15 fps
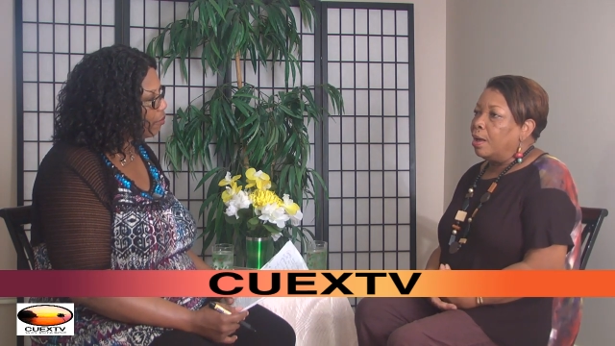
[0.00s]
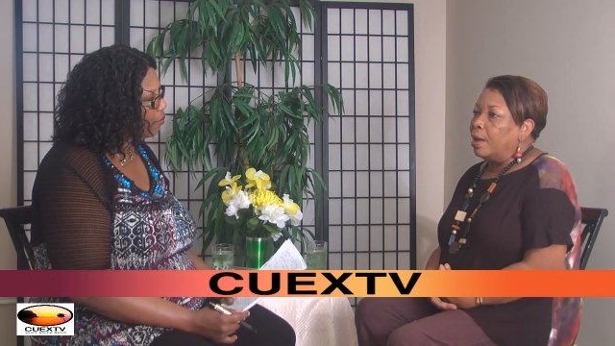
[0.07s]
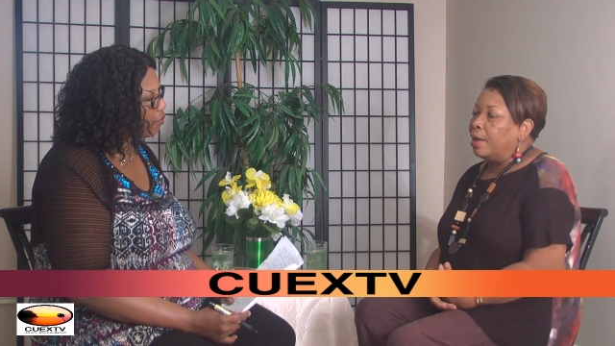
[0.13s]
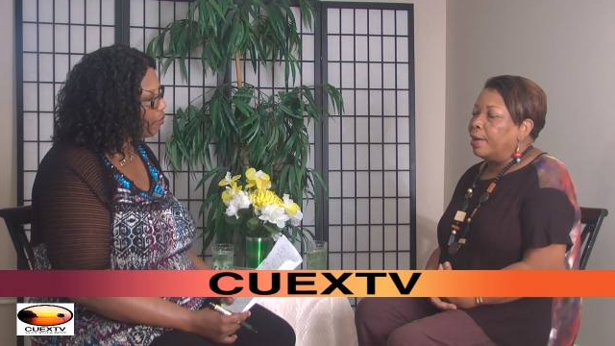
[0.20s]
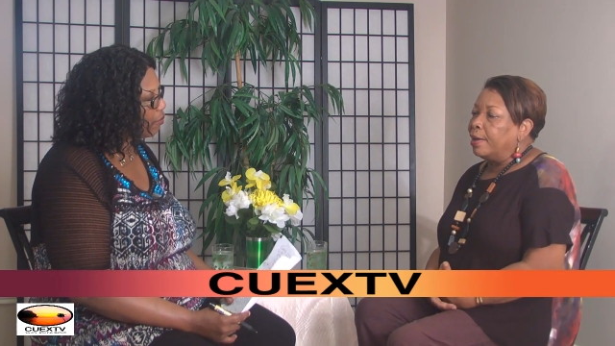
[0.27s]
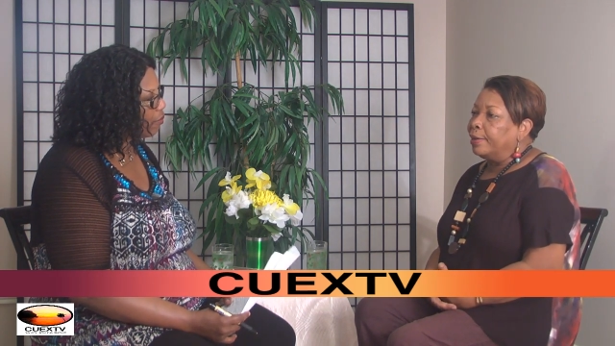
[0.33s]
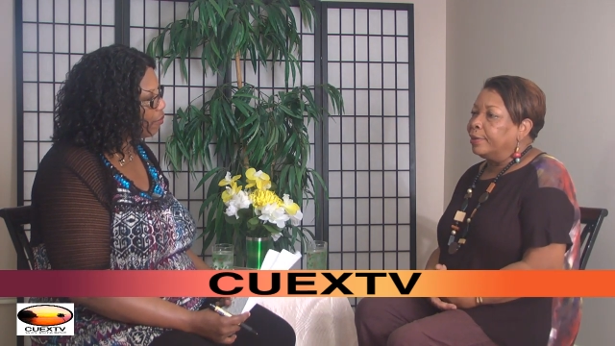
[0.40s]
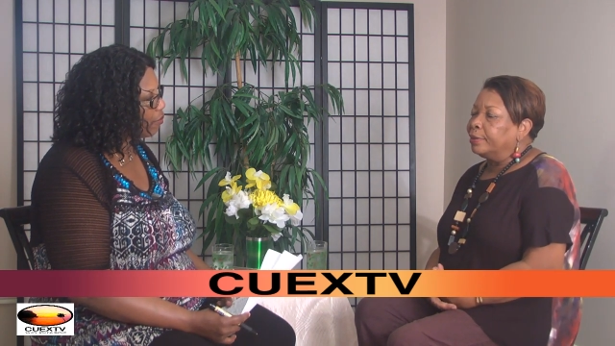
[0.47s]

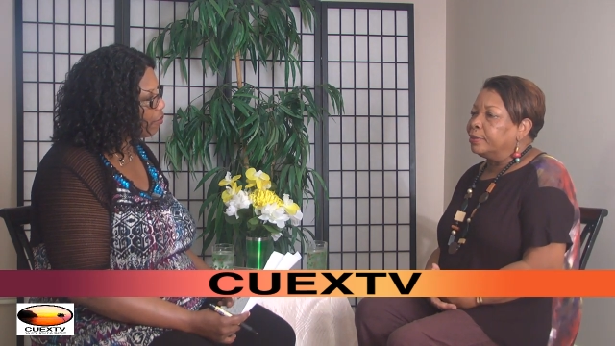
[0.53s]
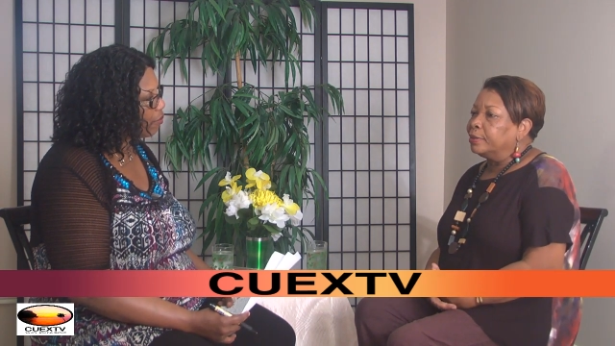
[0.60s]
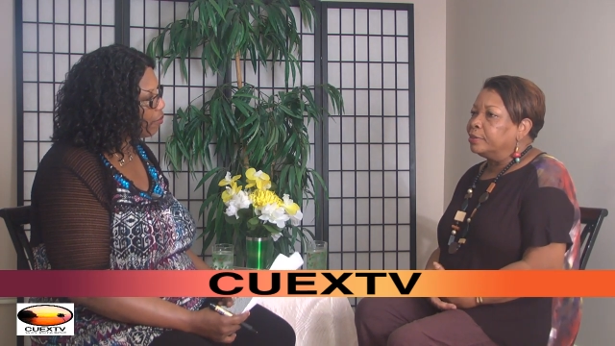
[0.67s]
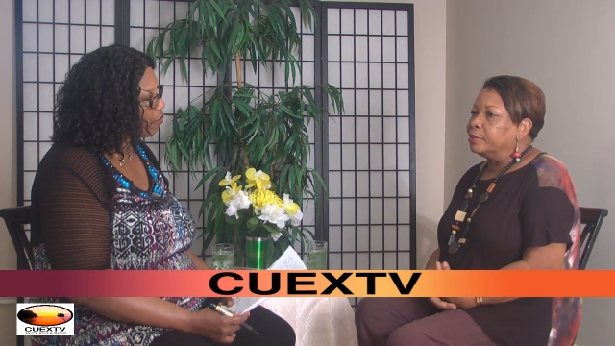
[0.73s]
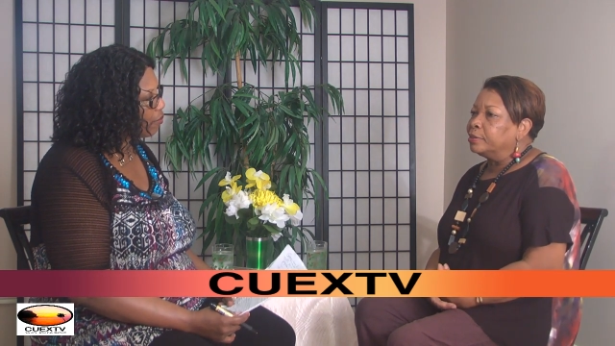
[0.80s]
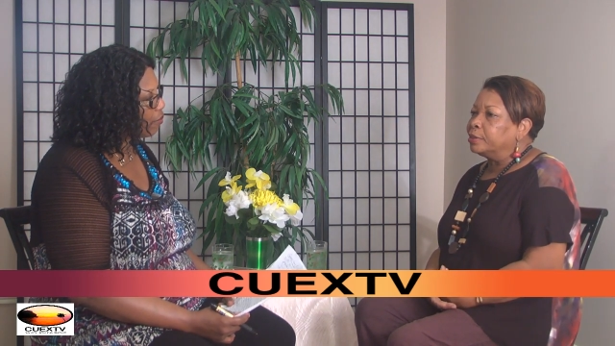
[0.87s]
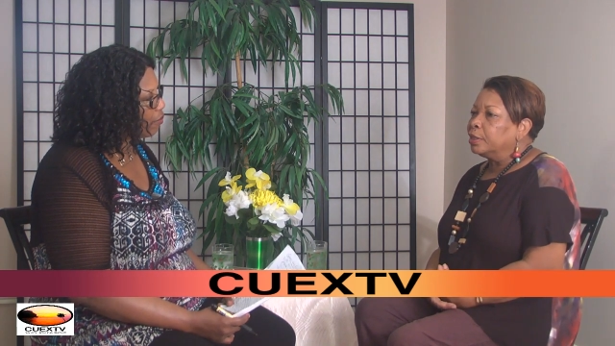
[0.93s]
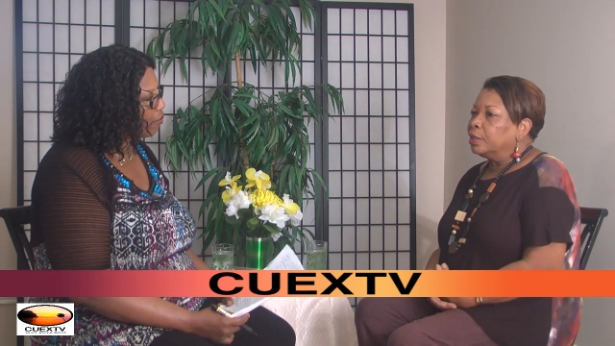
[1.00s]

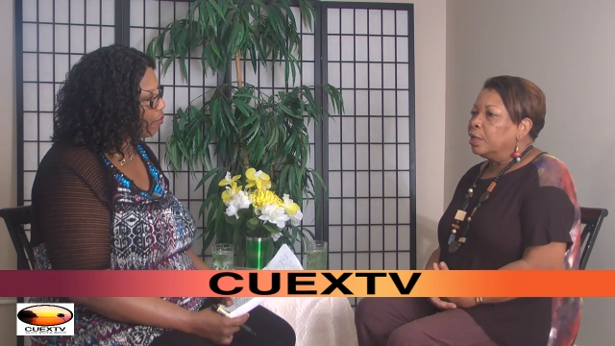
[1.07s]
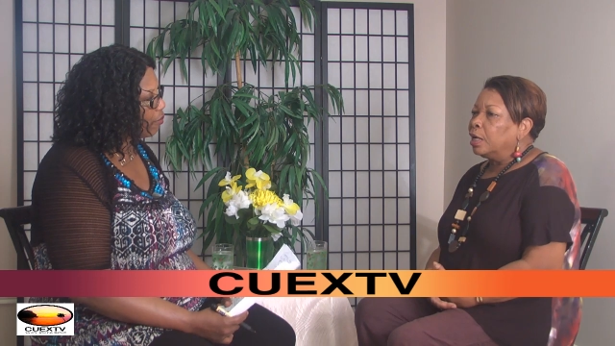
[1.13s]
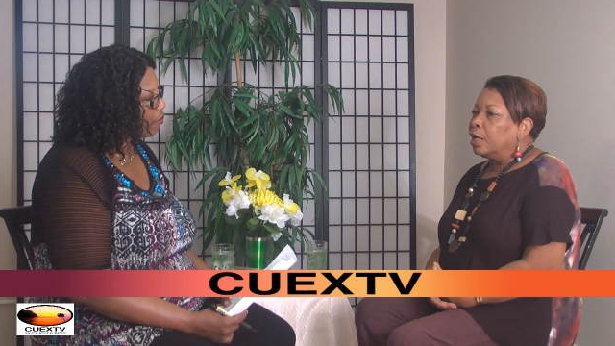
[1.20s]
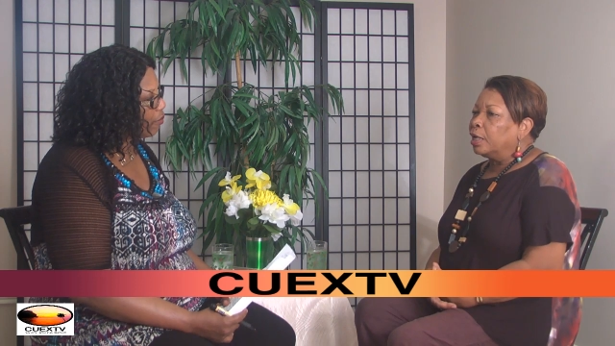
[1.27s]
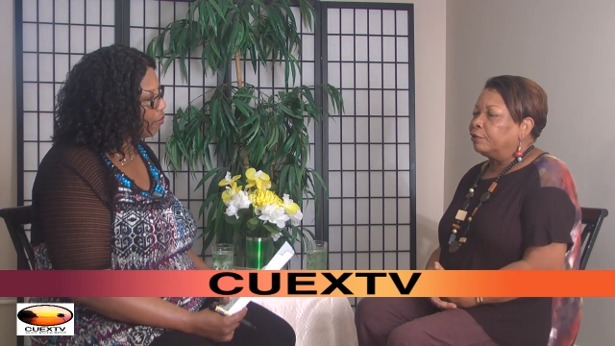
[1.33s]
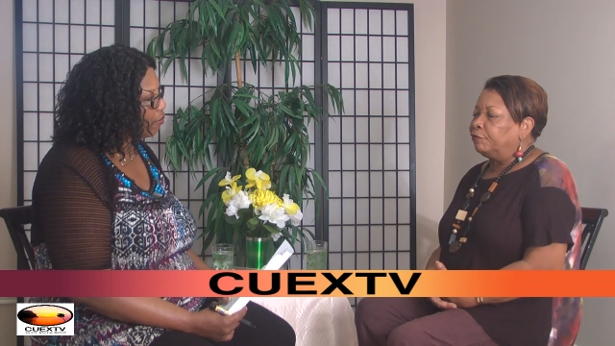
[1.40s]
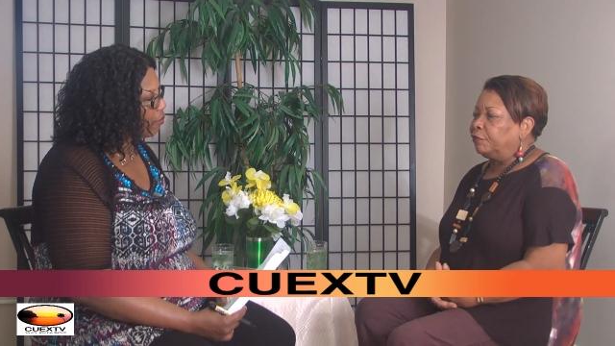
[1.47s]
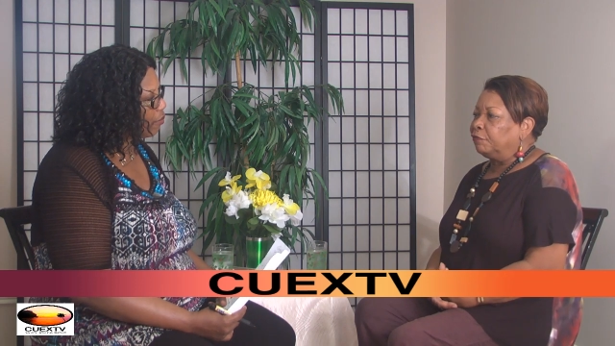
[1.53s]
And
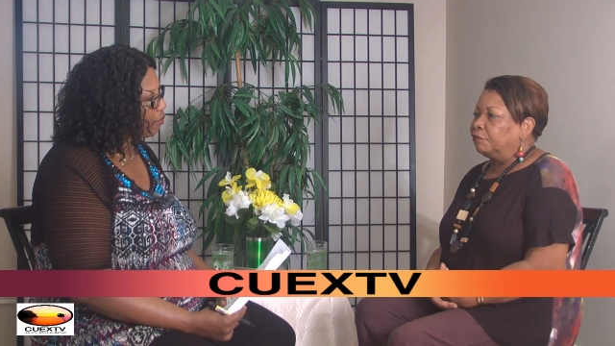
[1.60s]
at